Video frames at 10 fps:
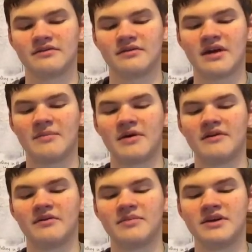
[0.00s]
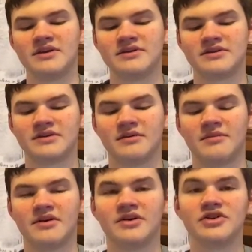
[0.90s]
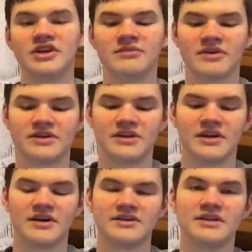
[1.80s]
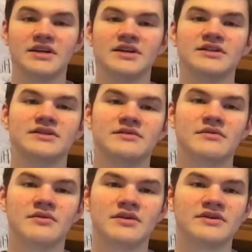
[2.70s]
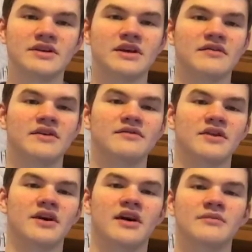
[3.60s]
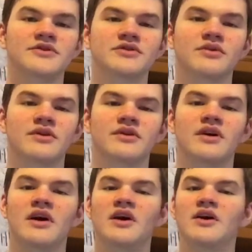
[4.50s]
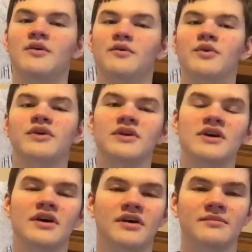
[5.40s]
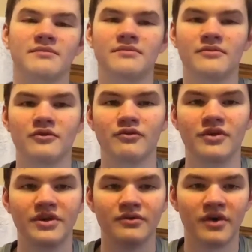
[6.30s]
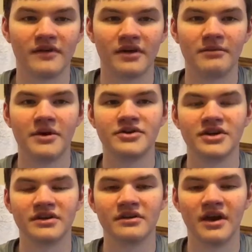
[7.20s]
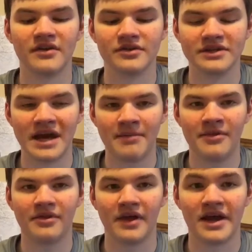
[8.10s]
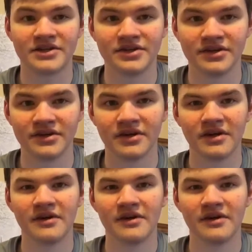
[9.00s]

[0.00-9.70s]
that big of a piece compared to JD Martinez. He is significant for the Cubs, who were really, really rough on pitching and their depth last year.